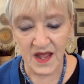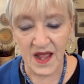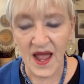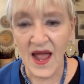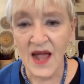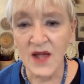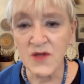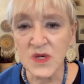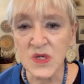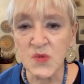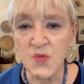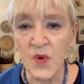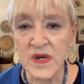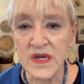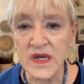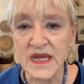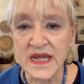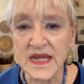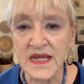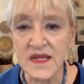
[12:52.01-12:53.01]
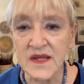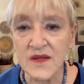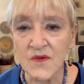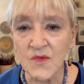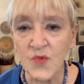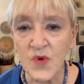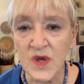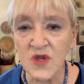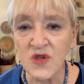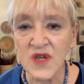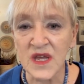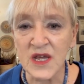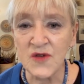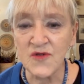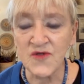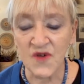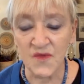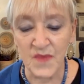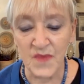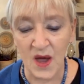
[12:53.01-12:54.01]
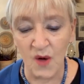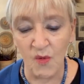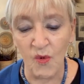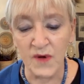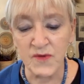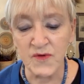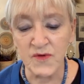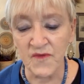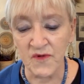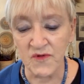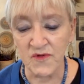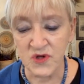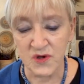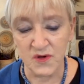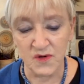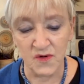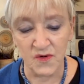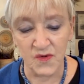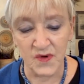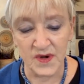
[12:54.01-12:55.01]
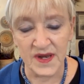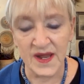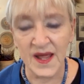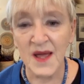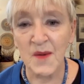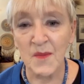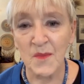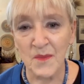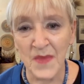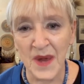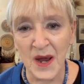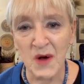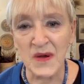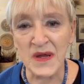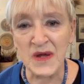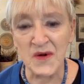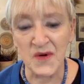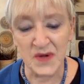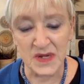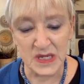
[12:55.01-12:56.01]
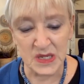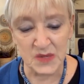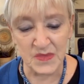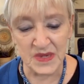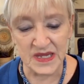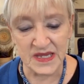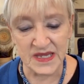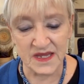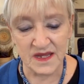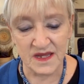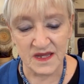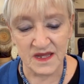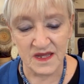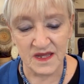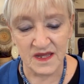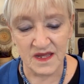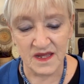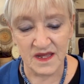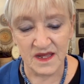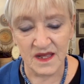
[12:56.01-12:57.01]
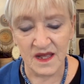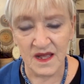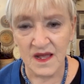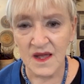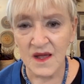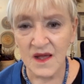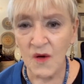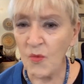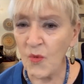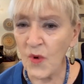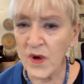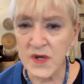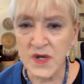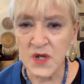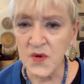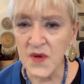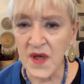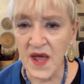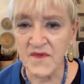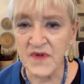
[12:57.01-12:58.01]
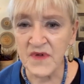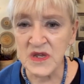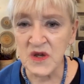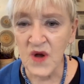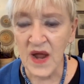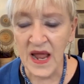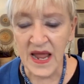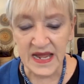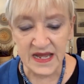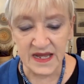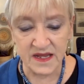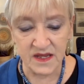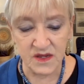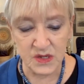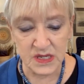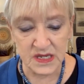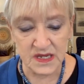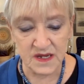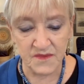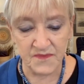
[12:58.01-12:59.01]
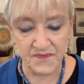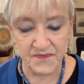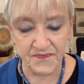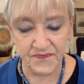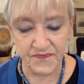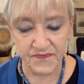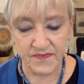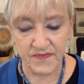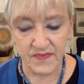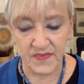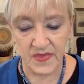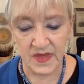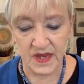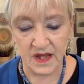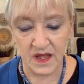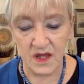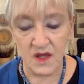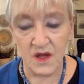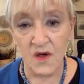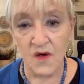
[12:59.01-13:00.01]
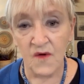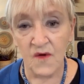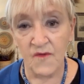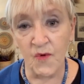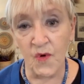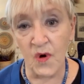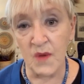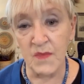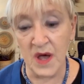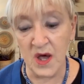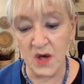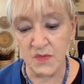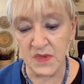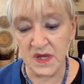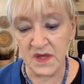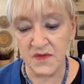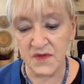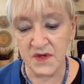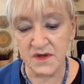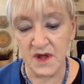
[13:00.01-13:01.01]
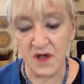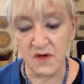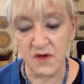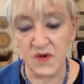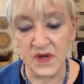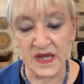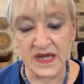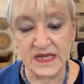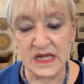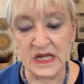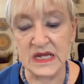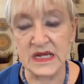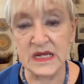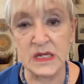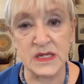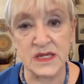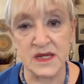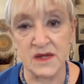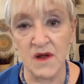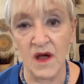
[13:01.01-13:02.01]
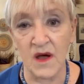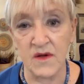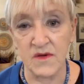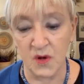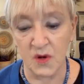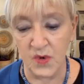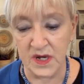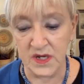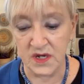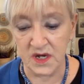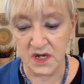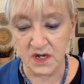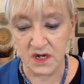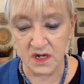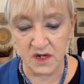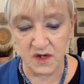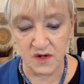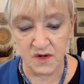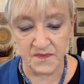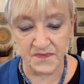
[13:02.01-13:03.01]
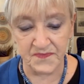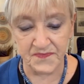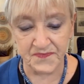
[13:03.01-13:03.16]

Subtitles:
"I just wanted to wish each of my wonderful children Merry Christmas. What do you have in your hands?" For a moment, the Knucklehead kids did not know what to do.